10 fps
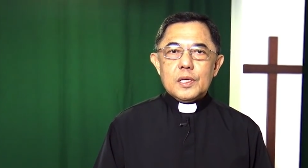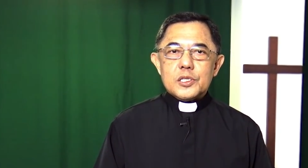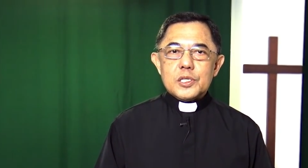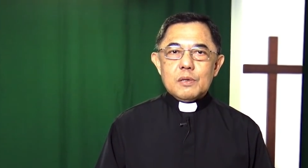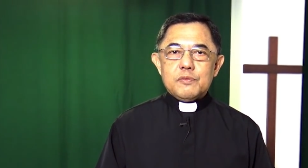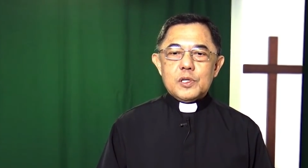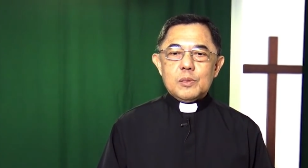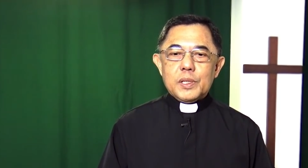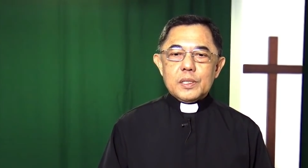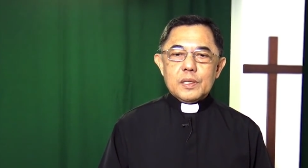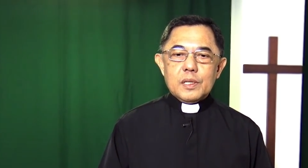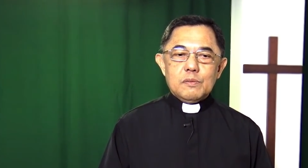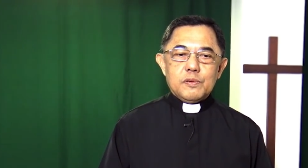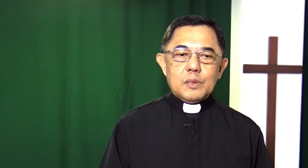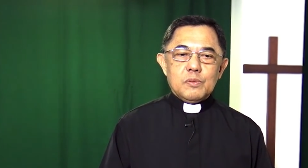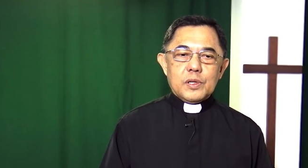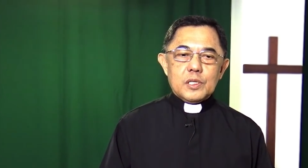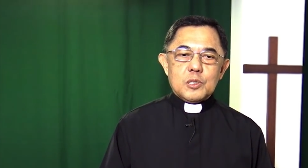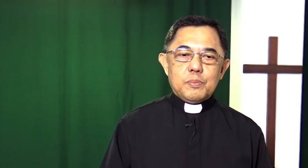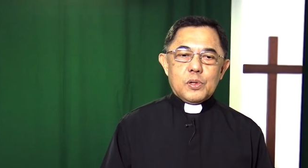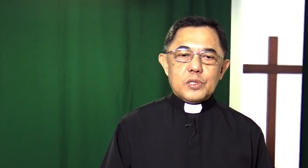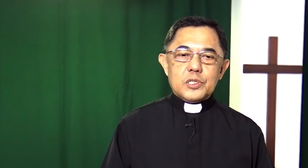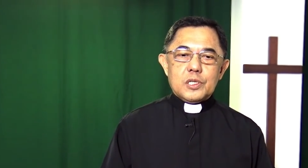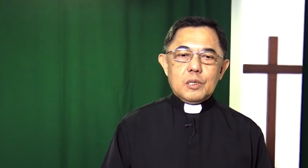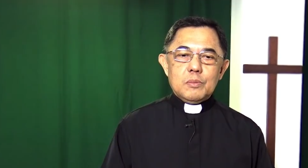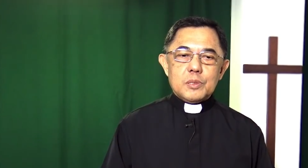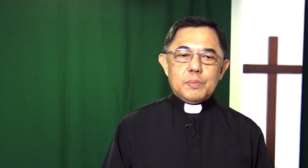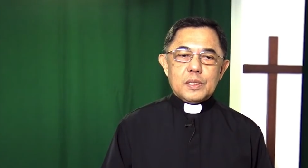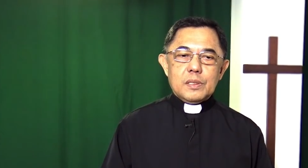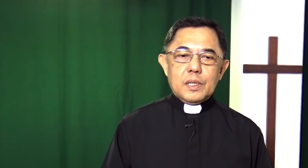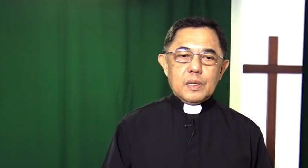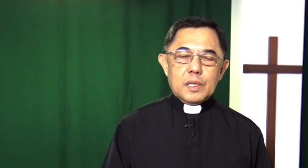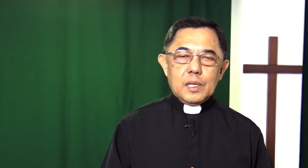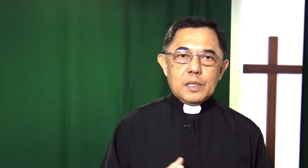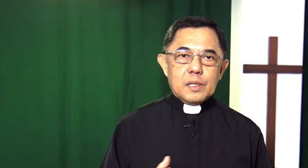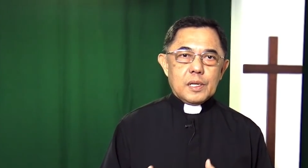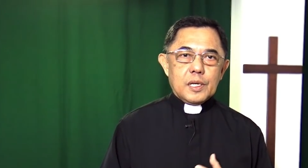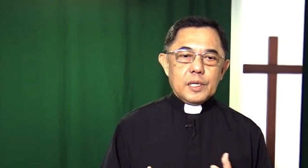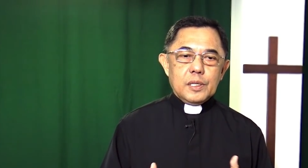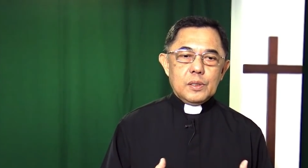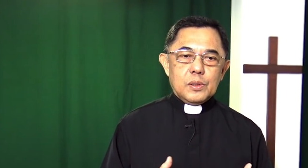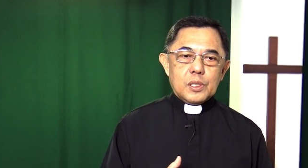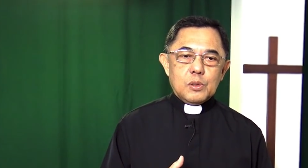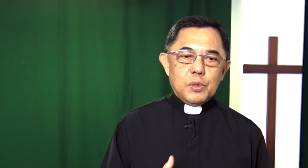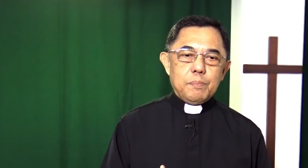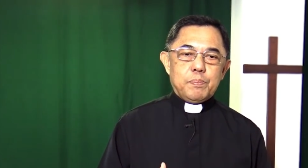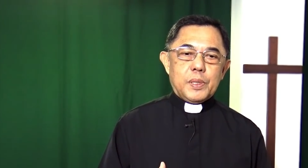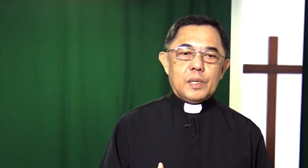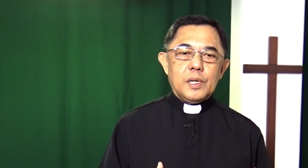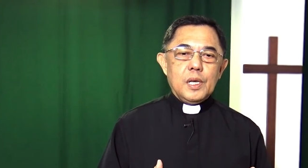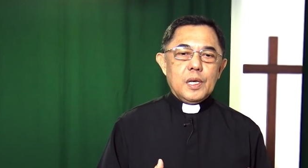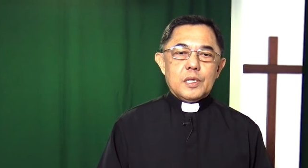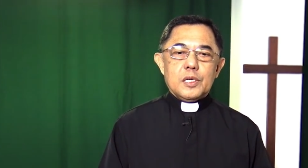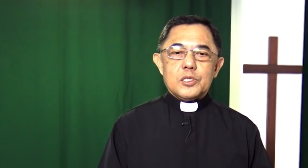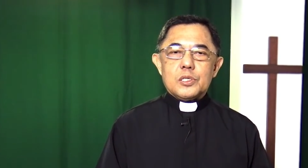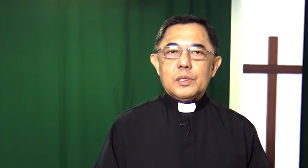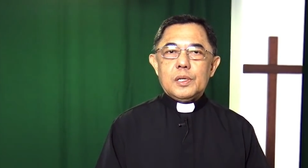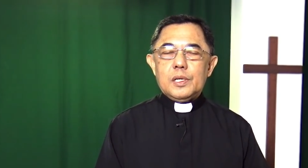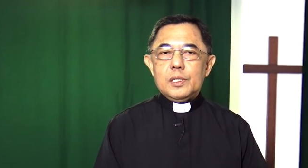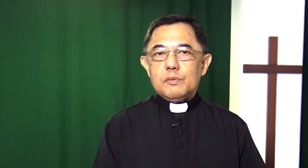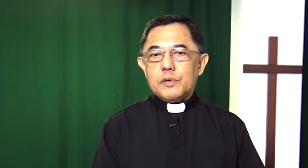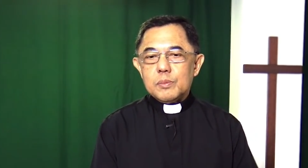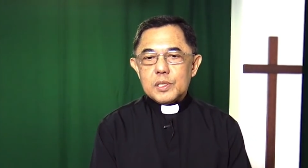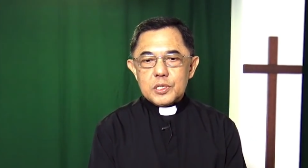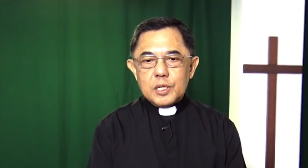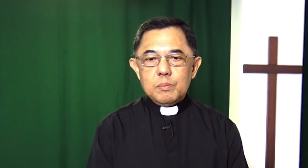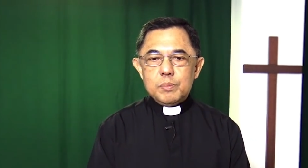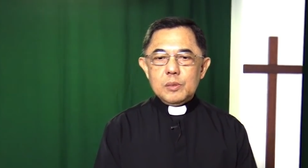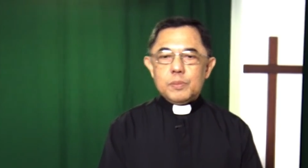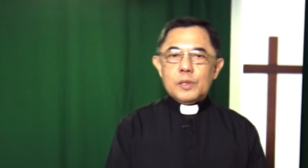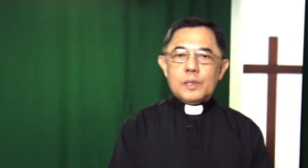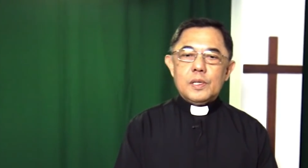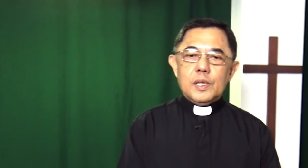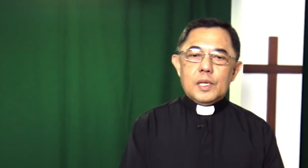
suffered by their favorite sports teams, but nary a cry or a whimper is heard from the same people